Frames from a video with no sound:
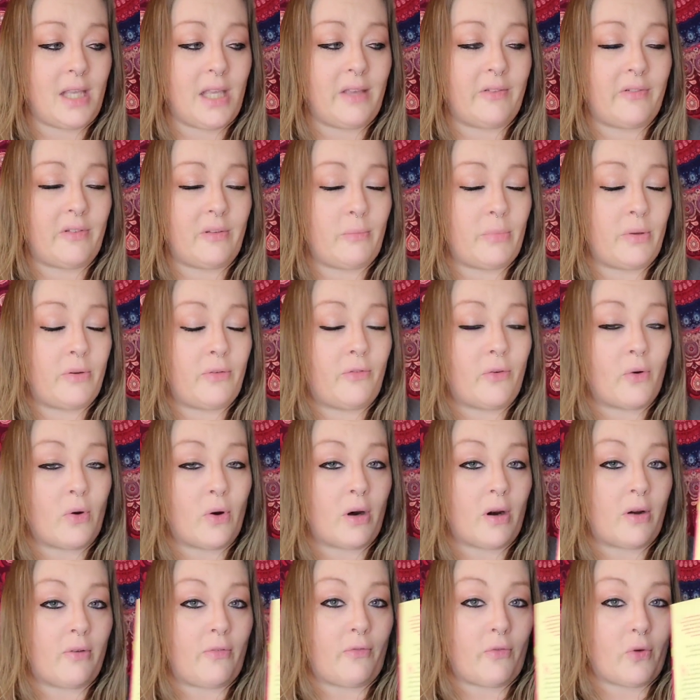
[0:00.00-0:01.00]
even
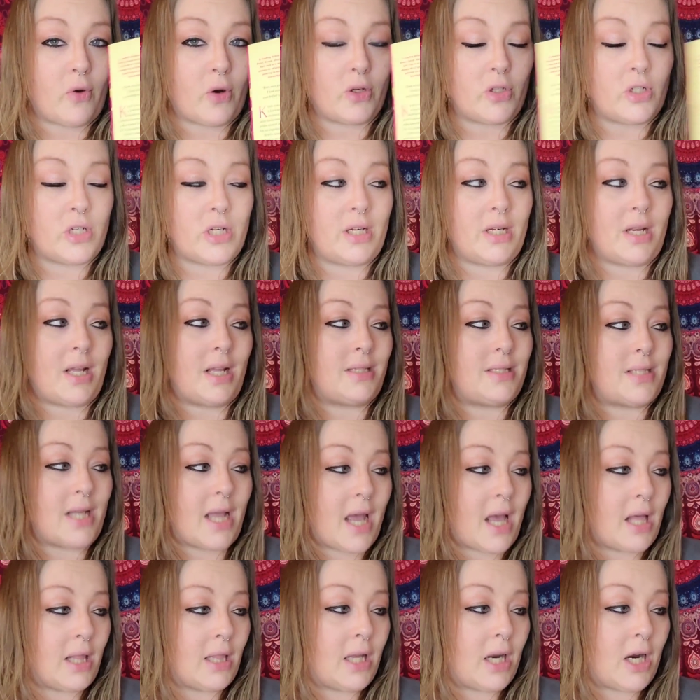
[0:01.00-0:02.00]
before a fortune
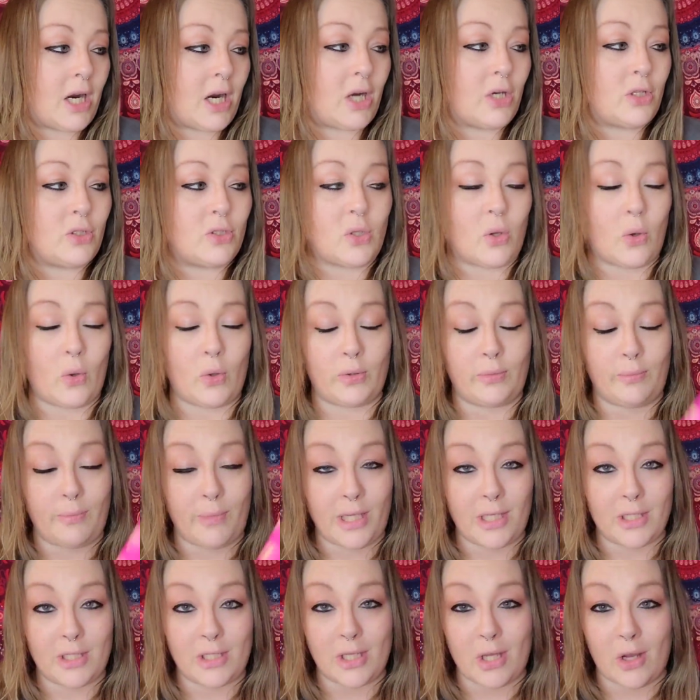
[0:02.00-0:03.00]
teller told
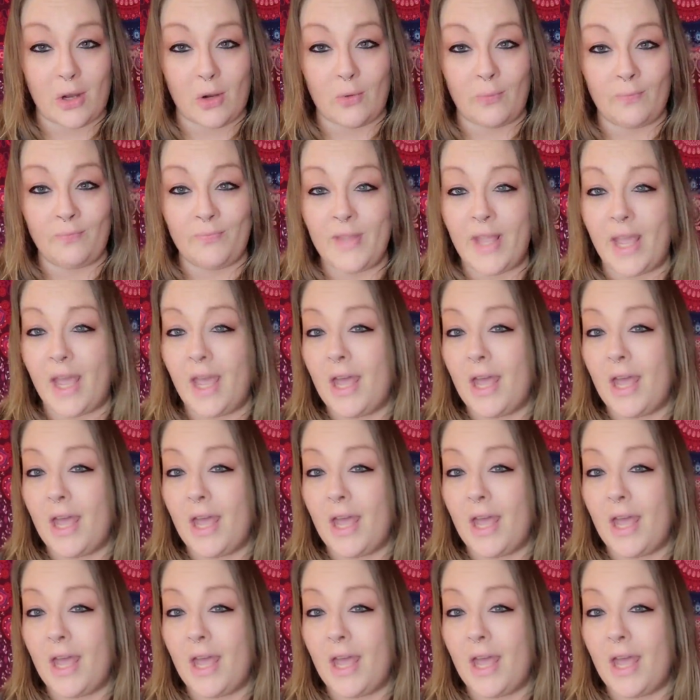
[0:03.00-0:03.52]
me so."